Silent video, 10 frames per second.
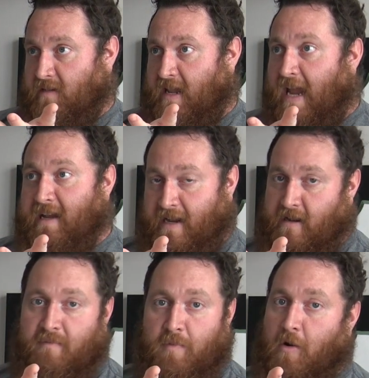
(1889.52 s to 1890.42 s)
ended,
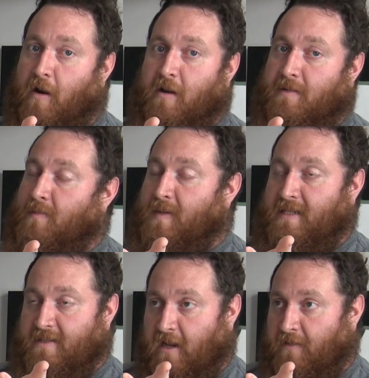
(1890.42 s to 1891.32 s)
more arguments are being
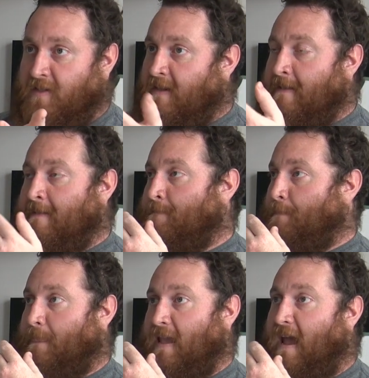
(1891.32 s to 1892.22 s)
solved.
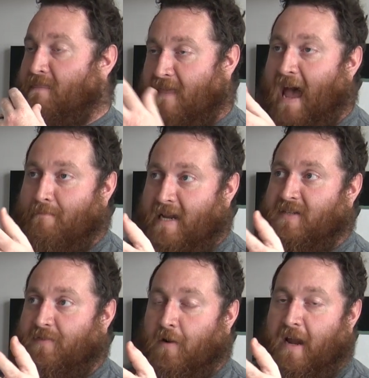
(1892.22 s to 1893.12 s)
And that makes
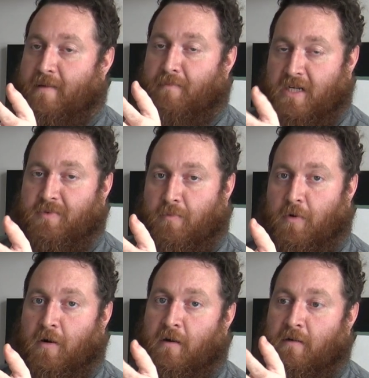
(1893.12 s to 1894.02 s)
for a much
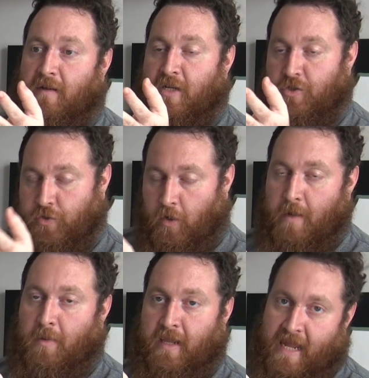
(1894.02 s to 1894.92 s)
more
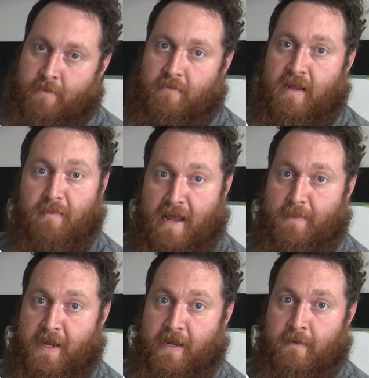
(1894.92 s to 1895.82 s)
enjoyable game, in my
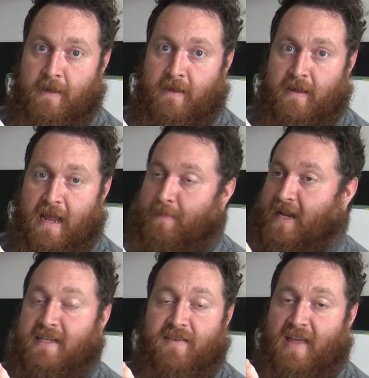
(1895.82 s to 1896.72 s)
opinion. And
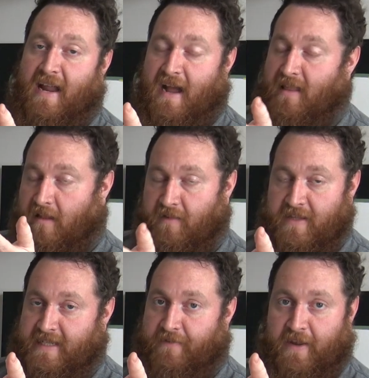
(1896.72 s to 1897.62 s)
because of that, I love
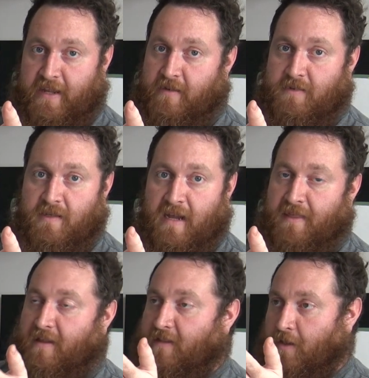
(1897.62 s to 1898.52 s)
these FAQs. I
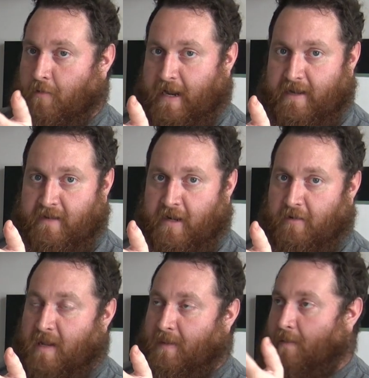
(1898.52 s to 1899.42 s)
think they're great.
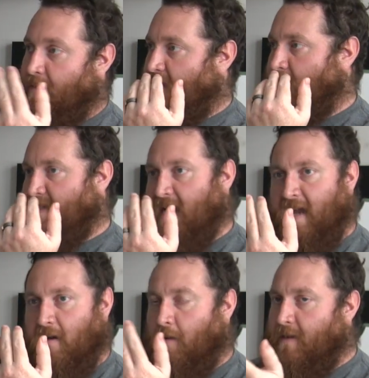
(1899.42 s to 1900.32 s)
Keeping up with them is
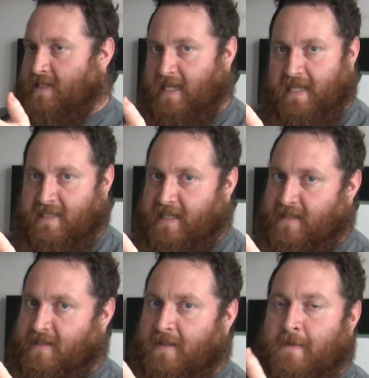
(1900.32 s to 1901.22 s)
not always the easiest,